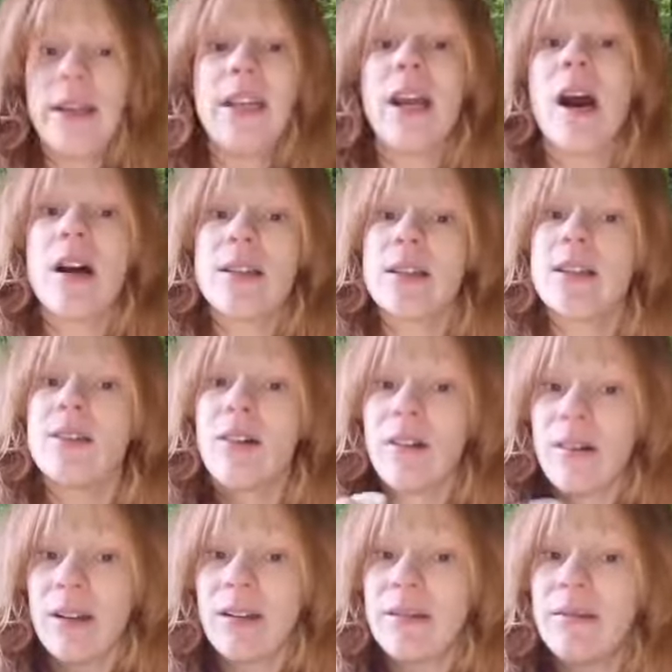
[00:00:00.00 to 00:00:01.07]
already
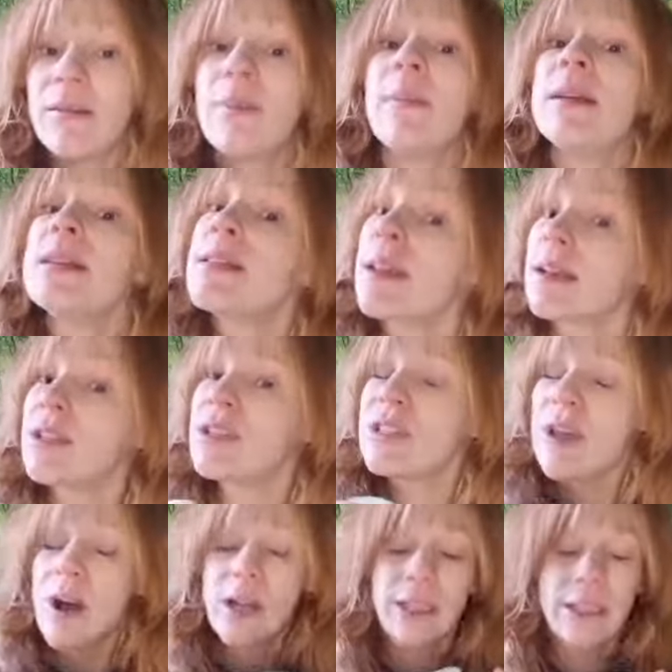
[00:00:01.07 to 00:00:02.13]
costed on my
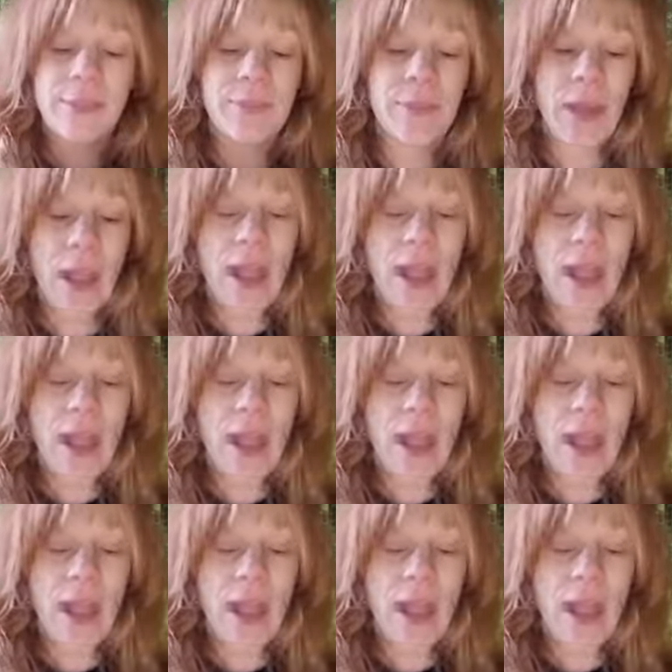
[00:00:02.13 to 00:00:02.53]
second sock.